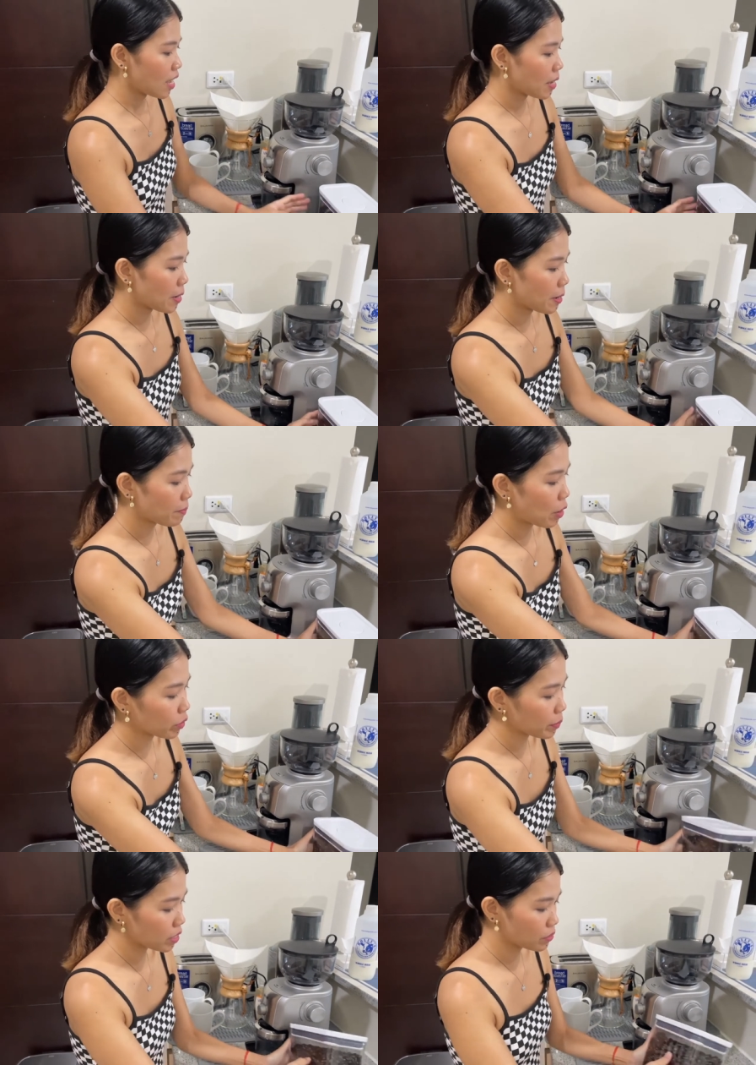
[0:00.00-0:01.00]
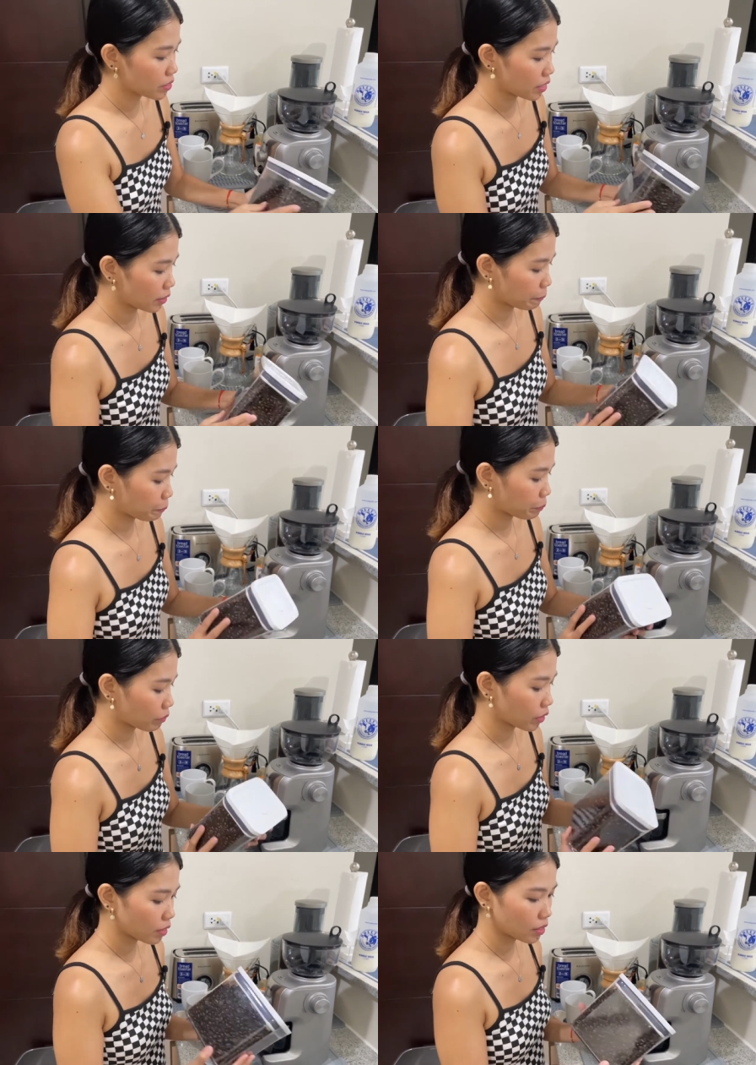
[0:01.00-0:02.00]
Um, I will be using
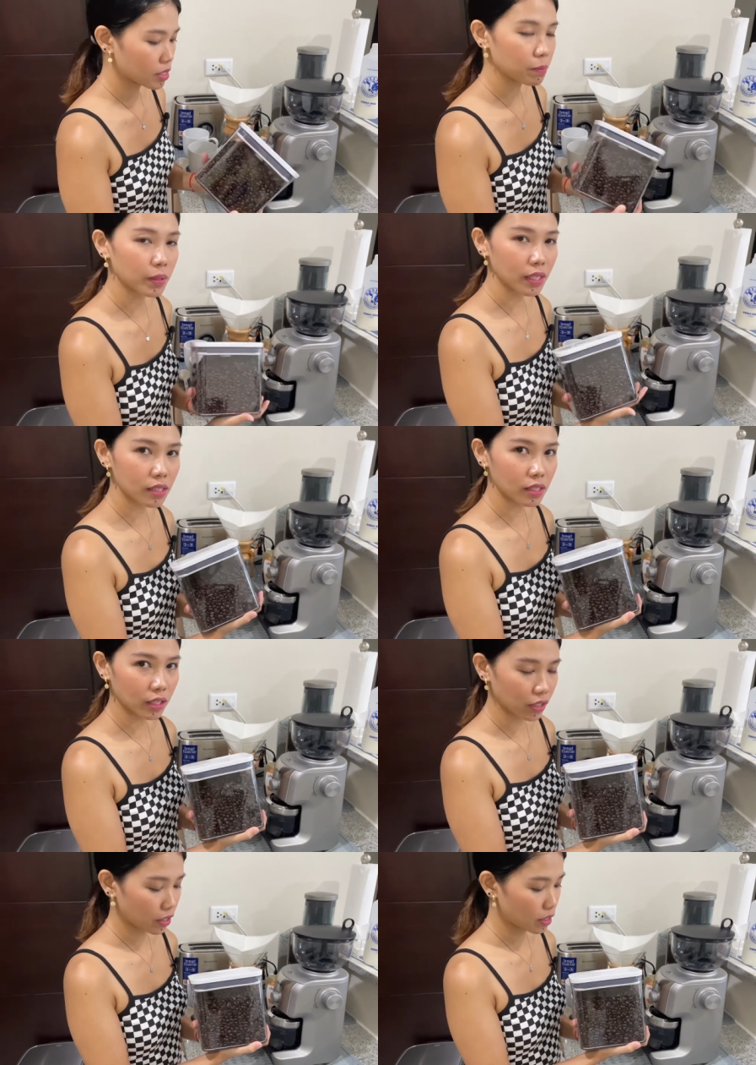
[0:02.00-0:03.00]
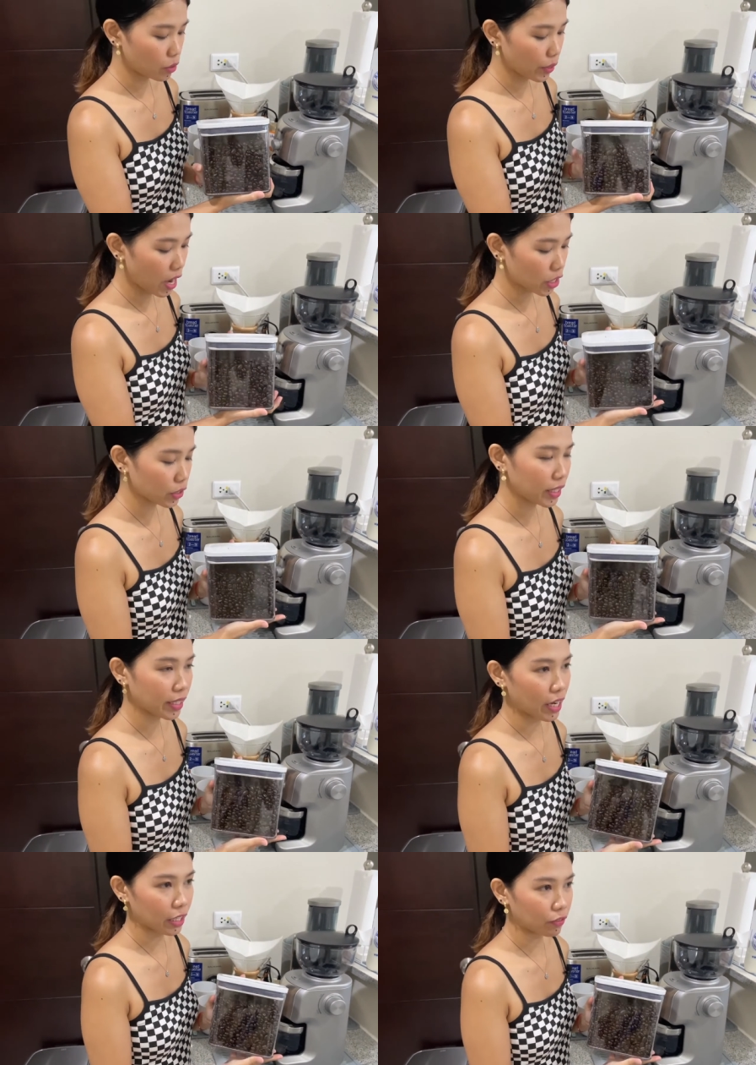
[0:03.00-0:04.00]
this beans here. We actually
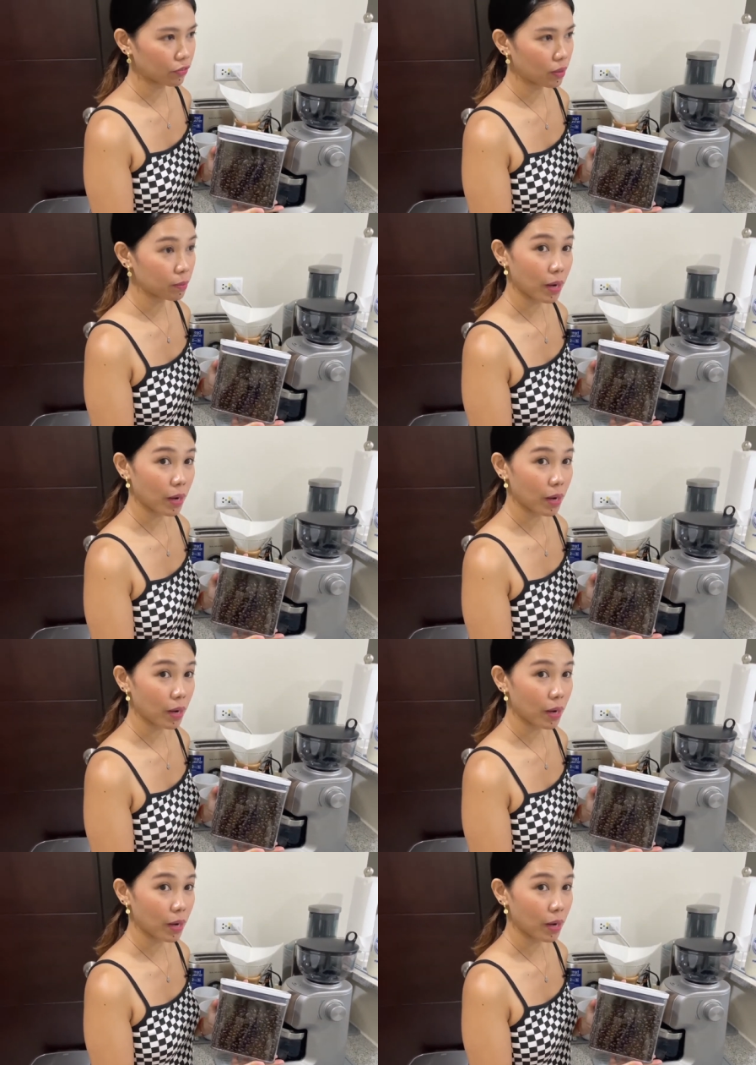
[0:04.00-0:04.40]
got it from